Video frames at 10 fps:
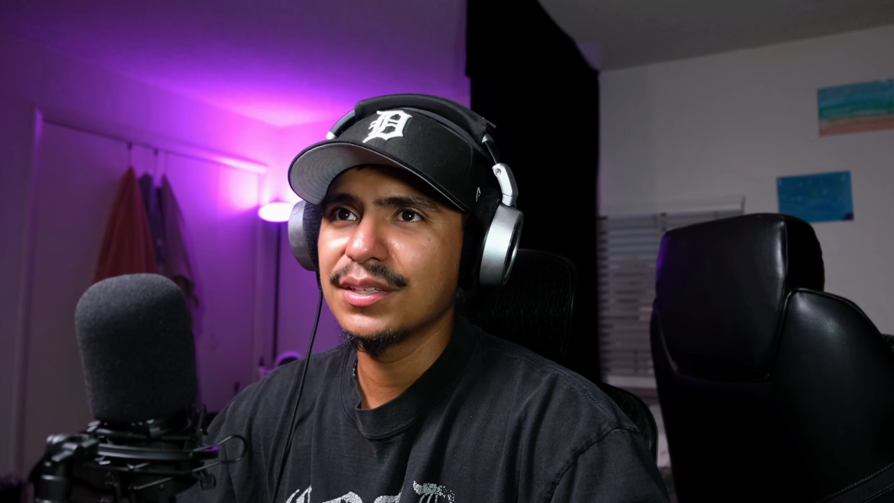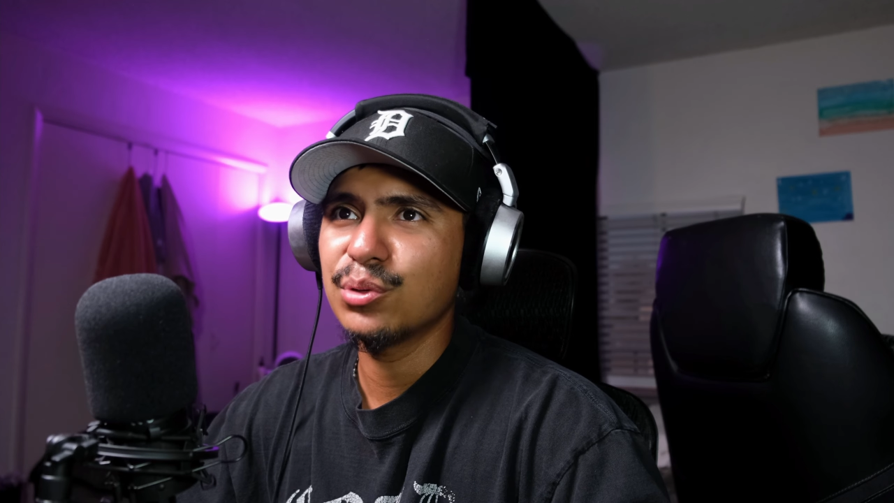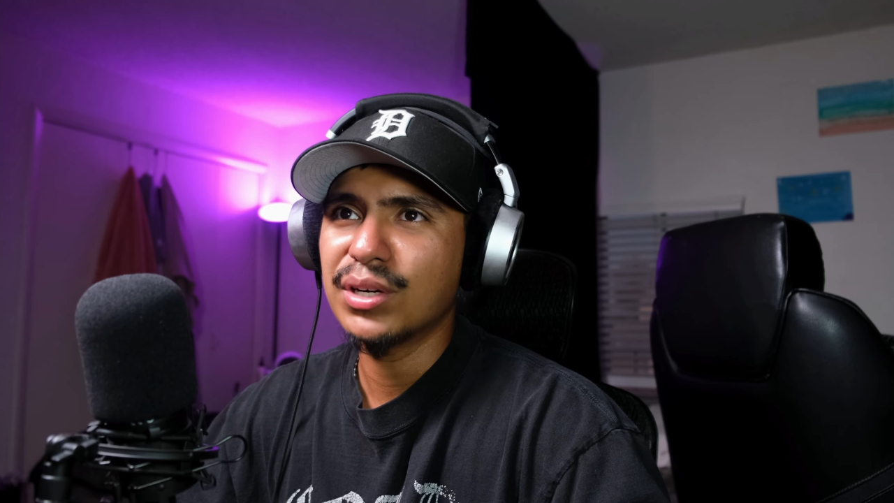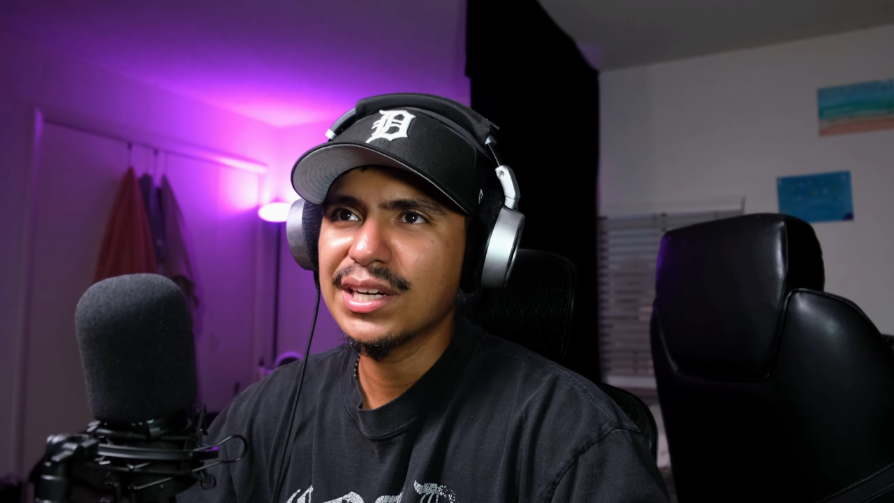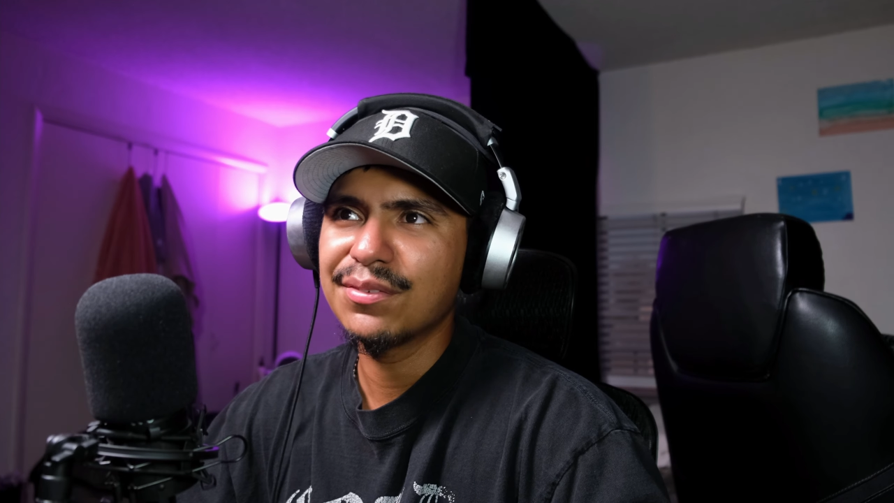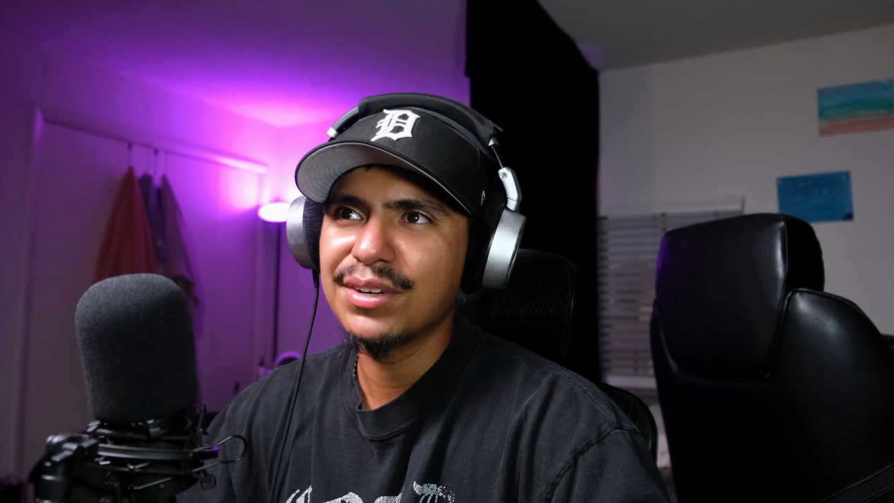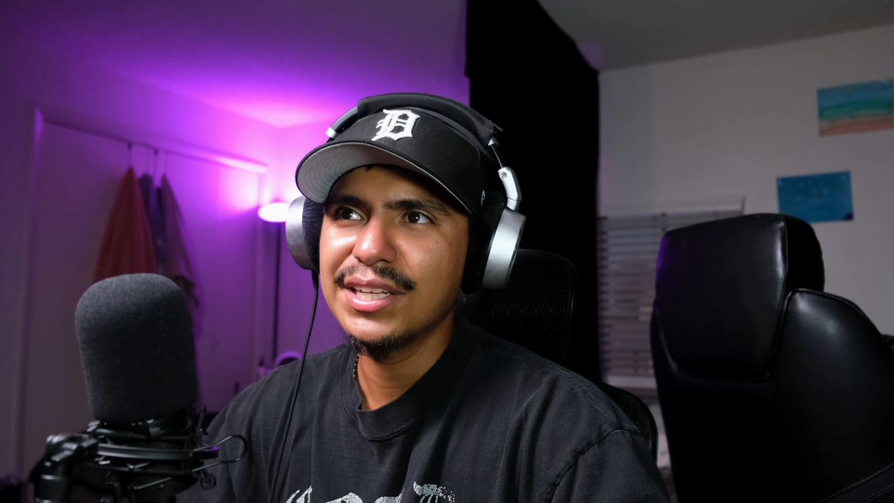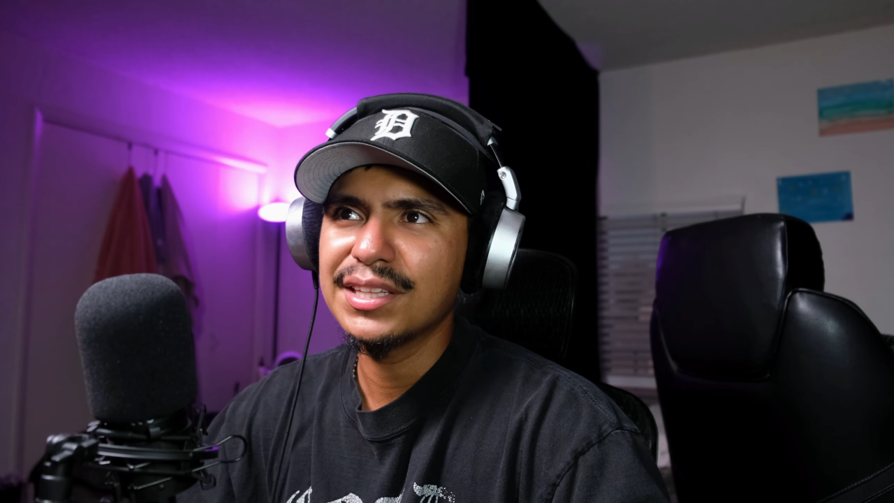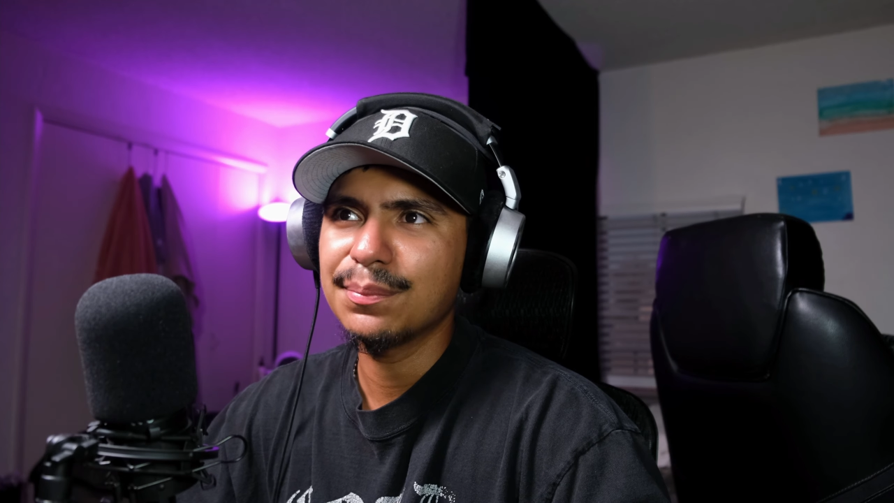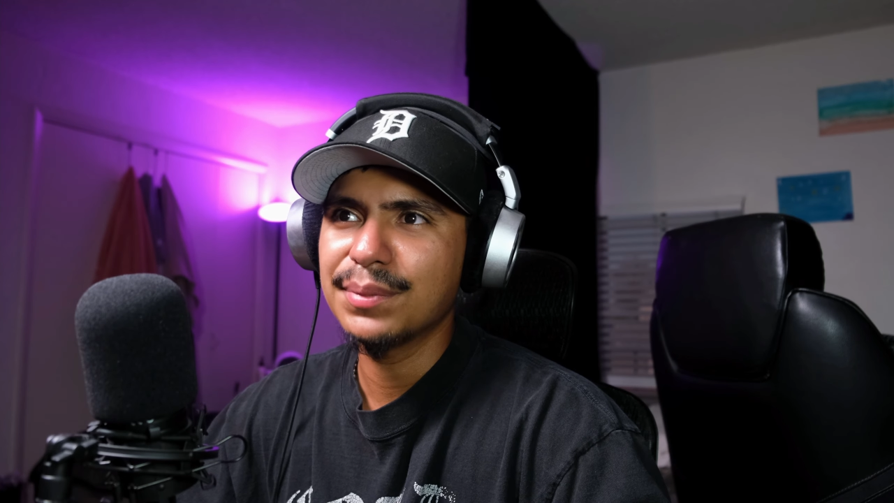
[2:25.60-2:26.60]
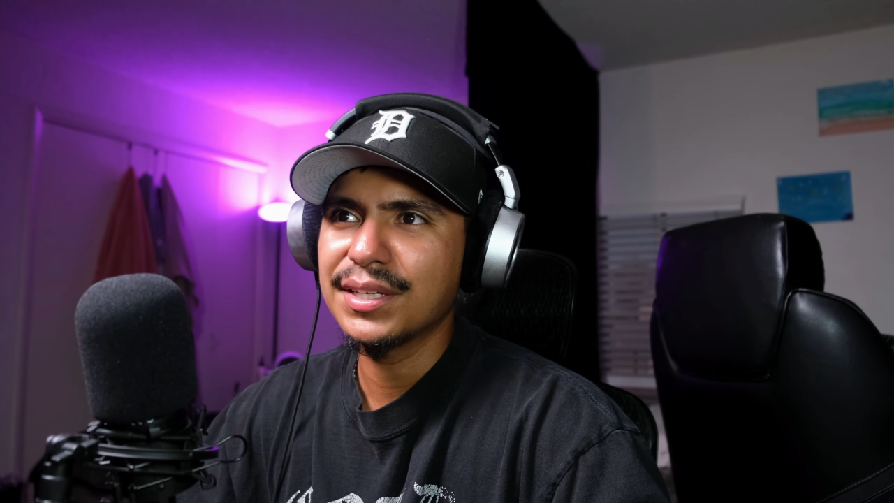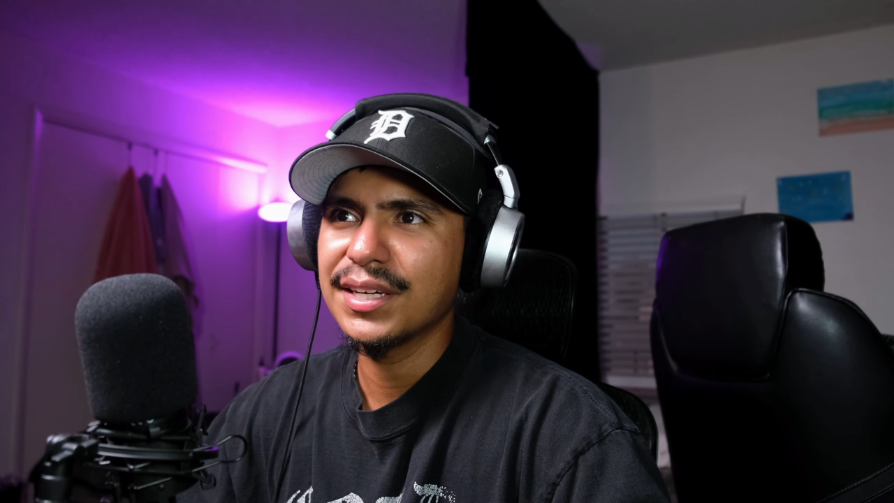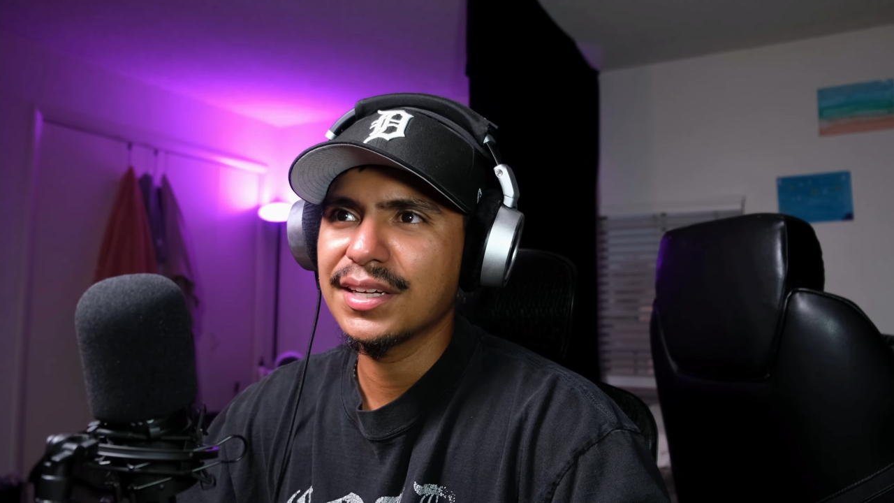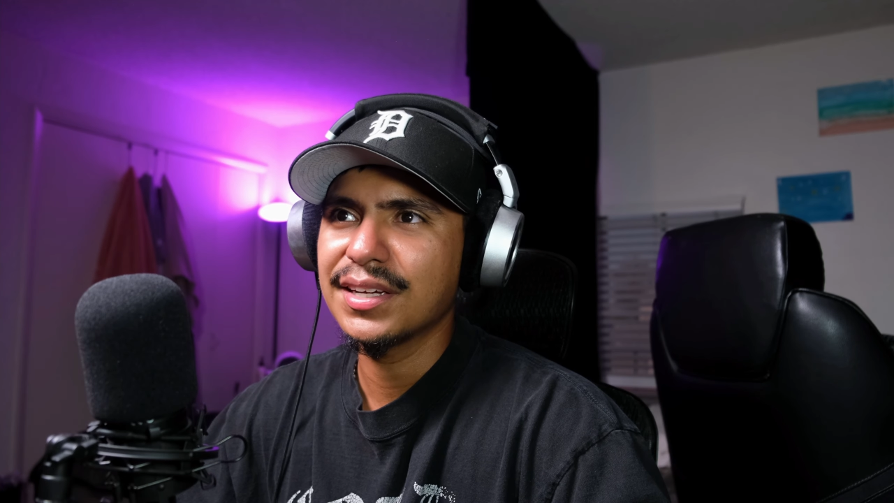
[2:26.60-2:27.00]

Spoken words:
want a really thumpy kick